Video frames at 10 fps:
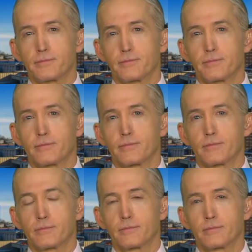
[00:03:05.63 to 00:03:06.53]

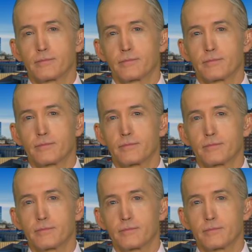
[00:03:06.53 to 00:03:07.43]

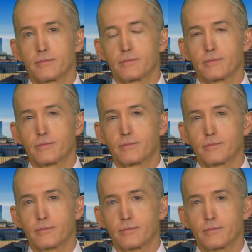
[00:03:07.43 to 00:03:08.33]

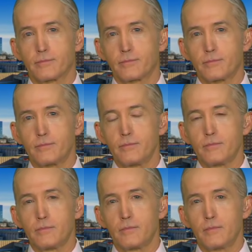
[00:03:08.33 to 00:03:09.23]

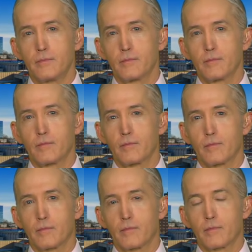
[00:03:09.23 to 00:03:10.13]

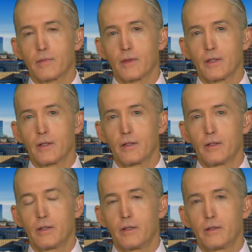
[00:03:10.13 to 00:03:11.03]

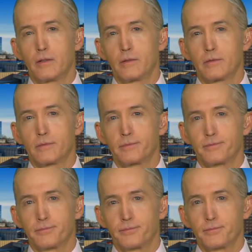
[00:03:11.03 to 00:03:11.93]

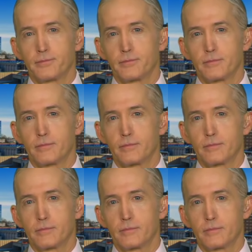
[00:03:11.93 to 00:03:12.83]

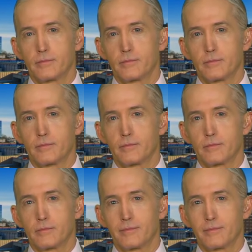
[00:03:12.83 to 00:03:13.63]
The person shown says nothing.